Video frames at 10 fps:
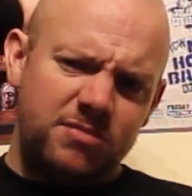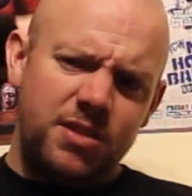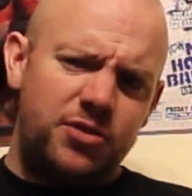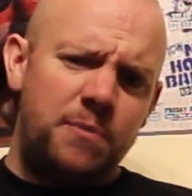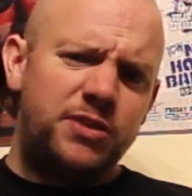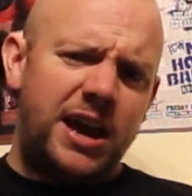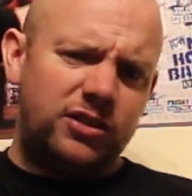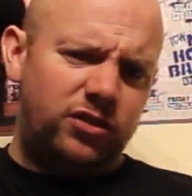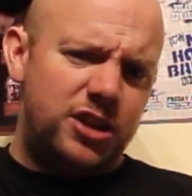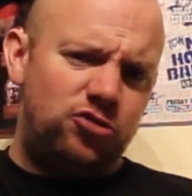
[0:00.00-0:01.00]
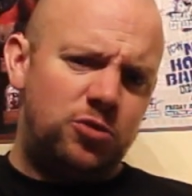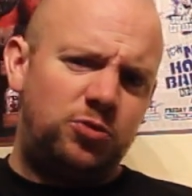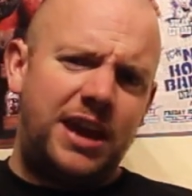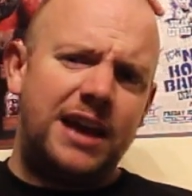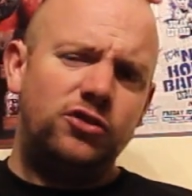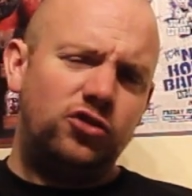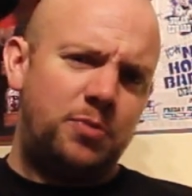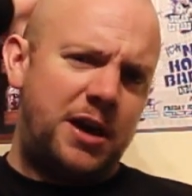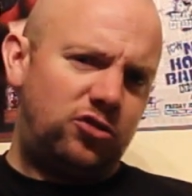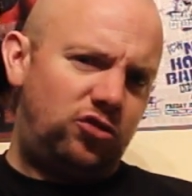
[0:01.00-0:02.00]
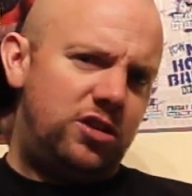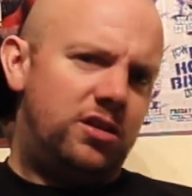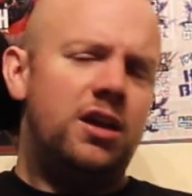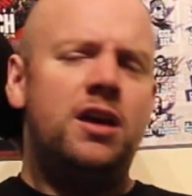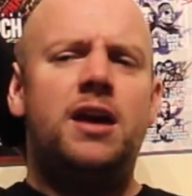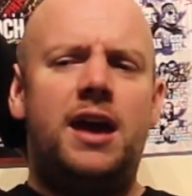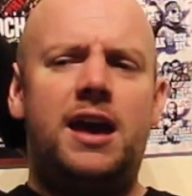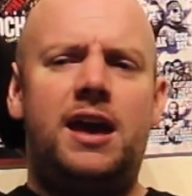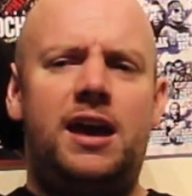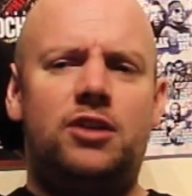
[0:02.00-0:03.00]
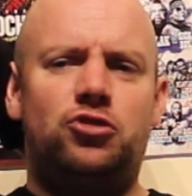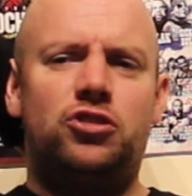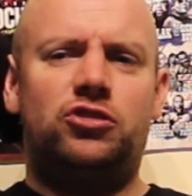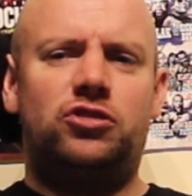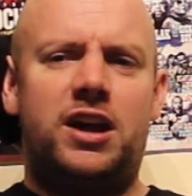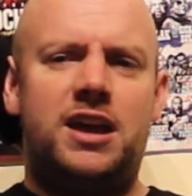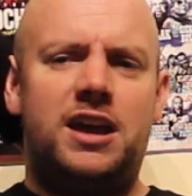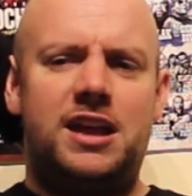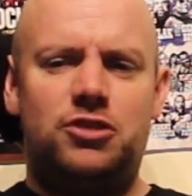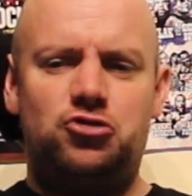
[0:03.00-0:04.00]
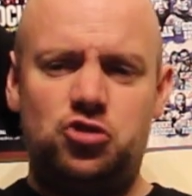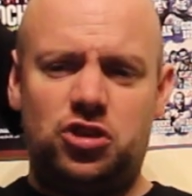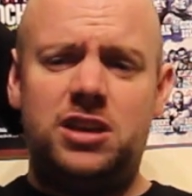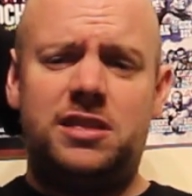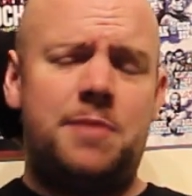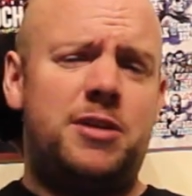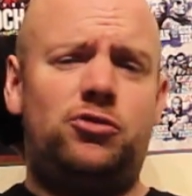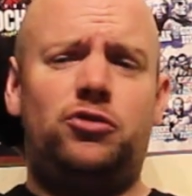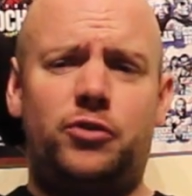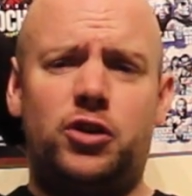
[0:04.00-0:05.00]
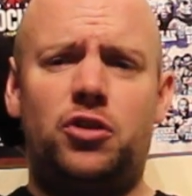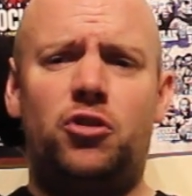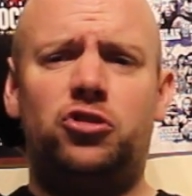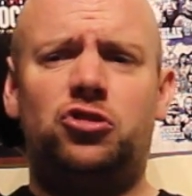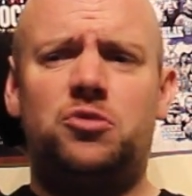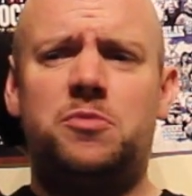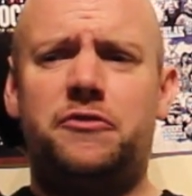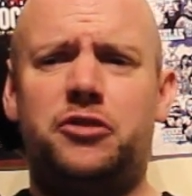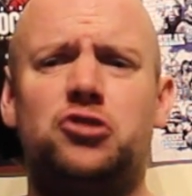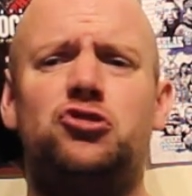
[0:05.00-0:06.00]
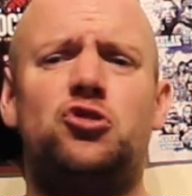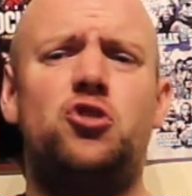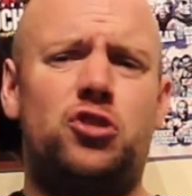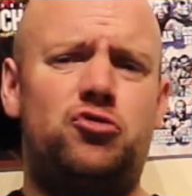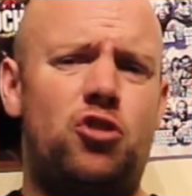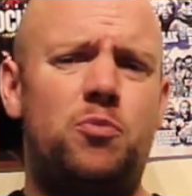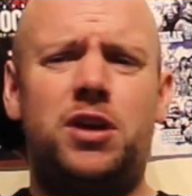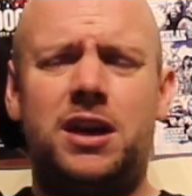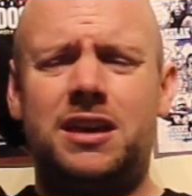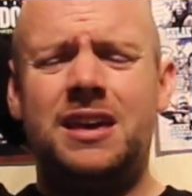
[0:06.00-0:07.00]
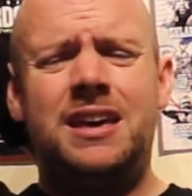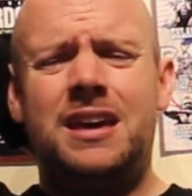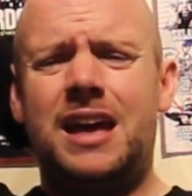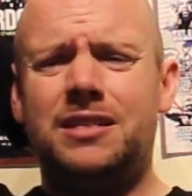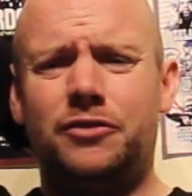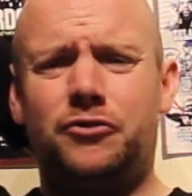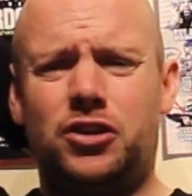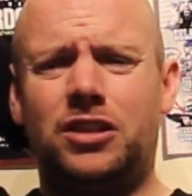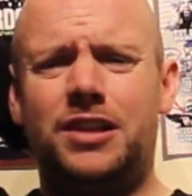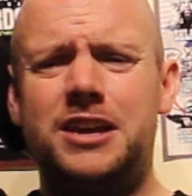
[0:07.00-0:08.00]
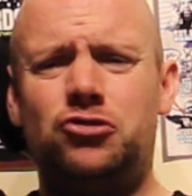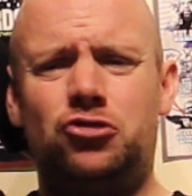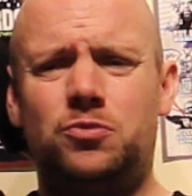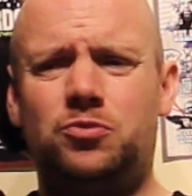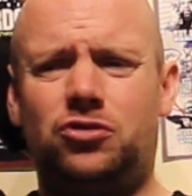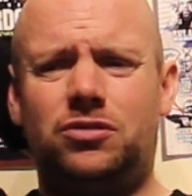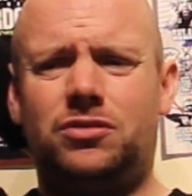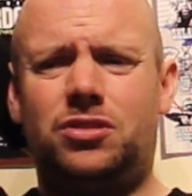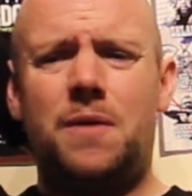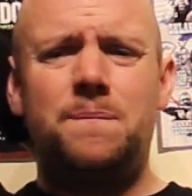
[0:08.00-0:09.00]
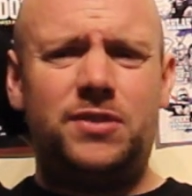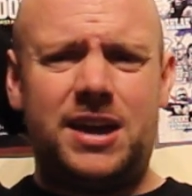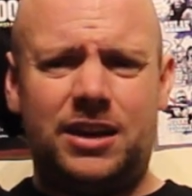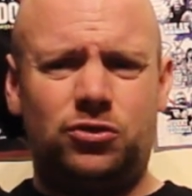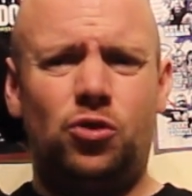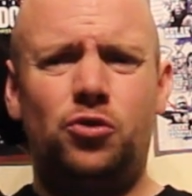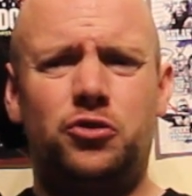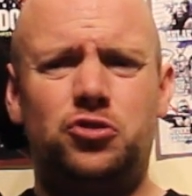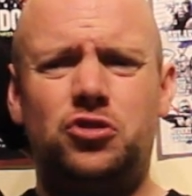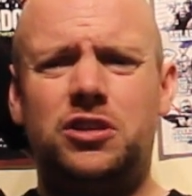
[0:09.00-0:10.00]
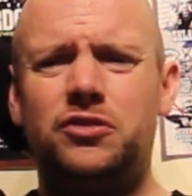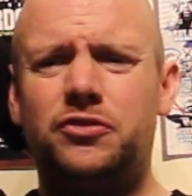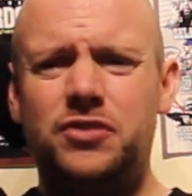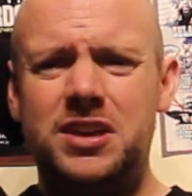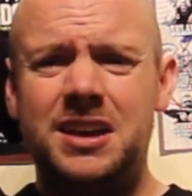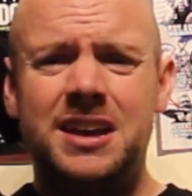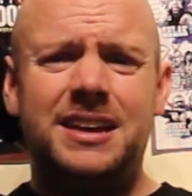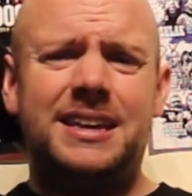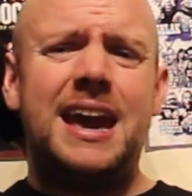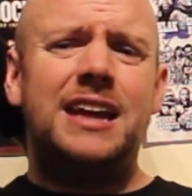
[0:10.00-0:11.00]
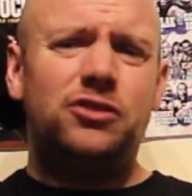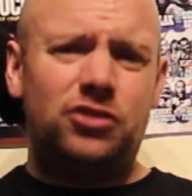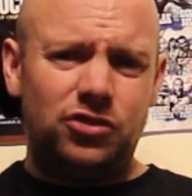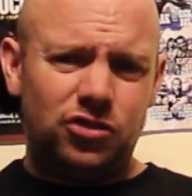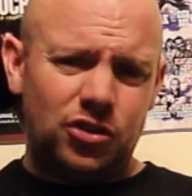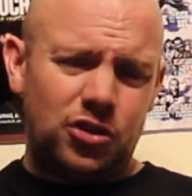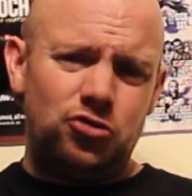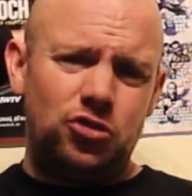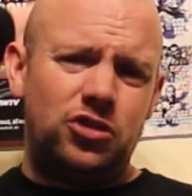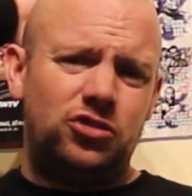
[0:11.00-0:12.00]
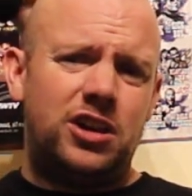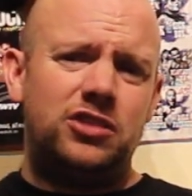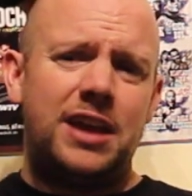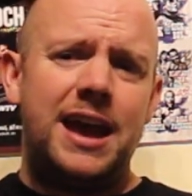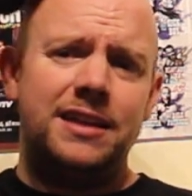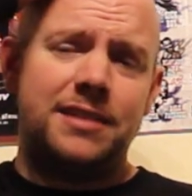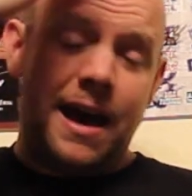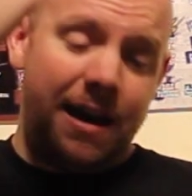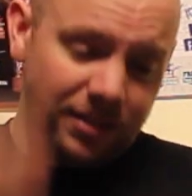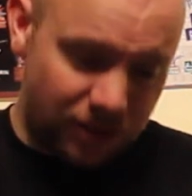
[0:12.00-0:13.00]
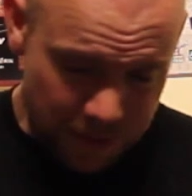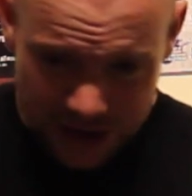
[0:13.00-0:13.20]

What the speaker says: Thumbtacks, Light Tubes, Kenz's match team, Junkasai and Yuki. That match was fucking awesome. A fucking shotgun dropkick into fucking Light Tubes, Thumbtacks all over Yuki's feet, Kenzen stuck in Junkasai's head, and the